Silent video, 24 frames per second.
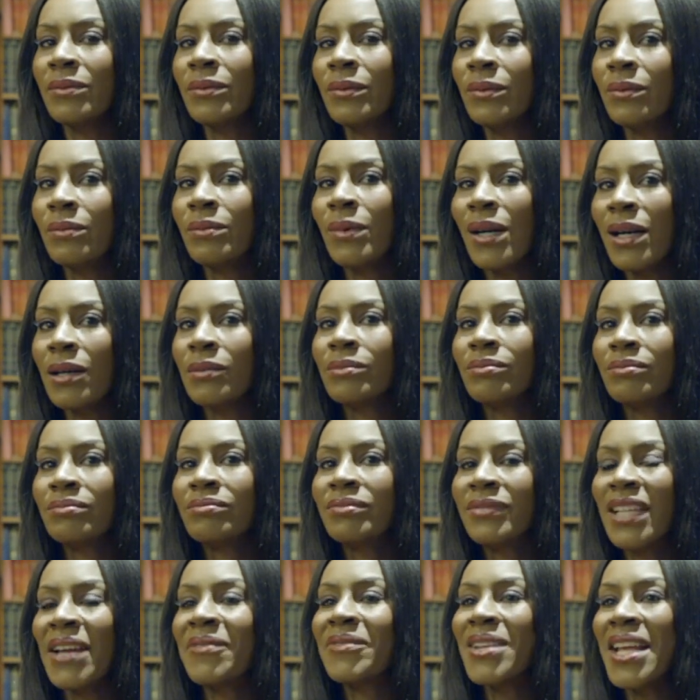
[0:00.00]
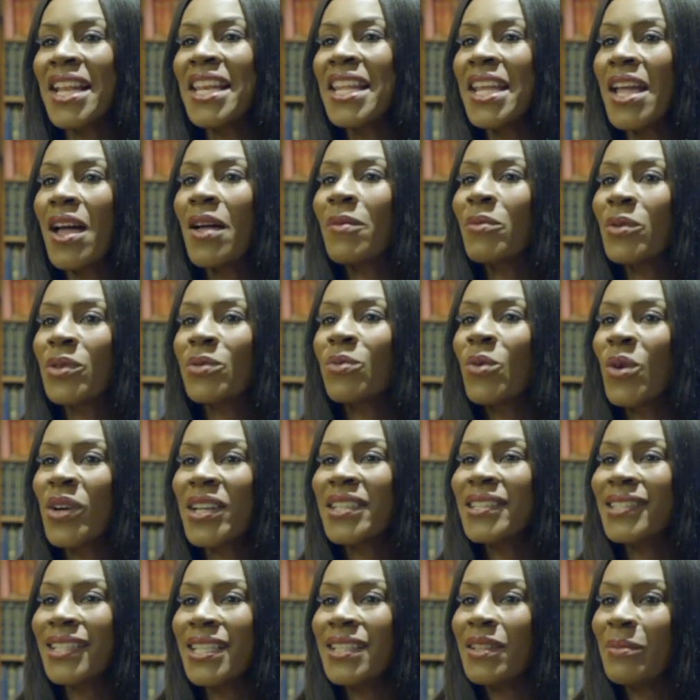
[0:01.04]
Well, definitely, I would want
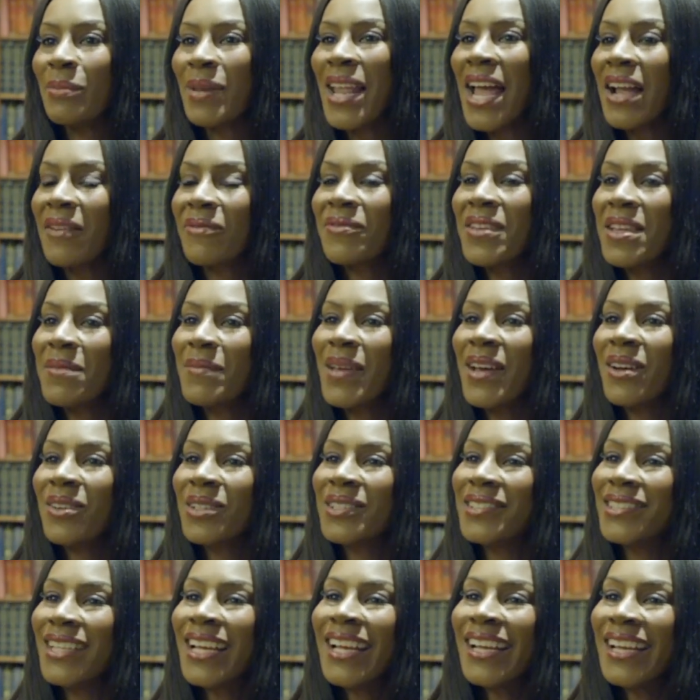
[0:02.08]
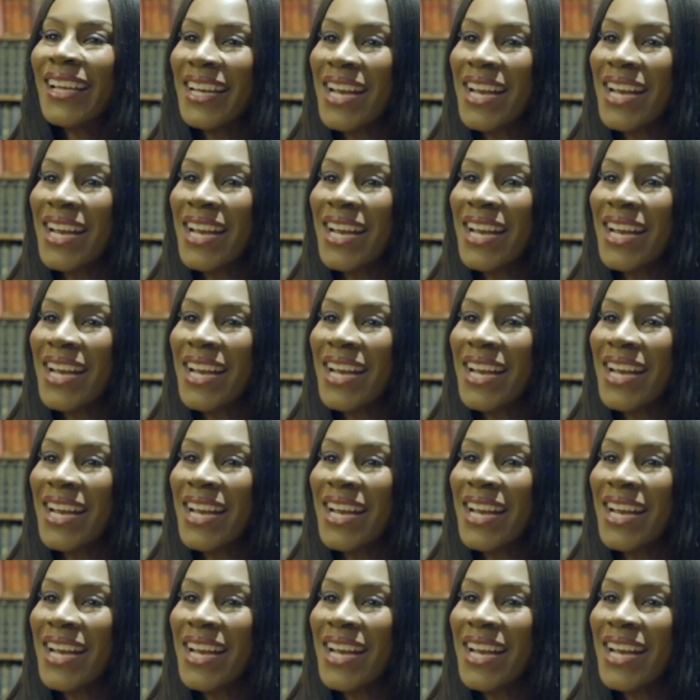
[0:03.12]
to see the black females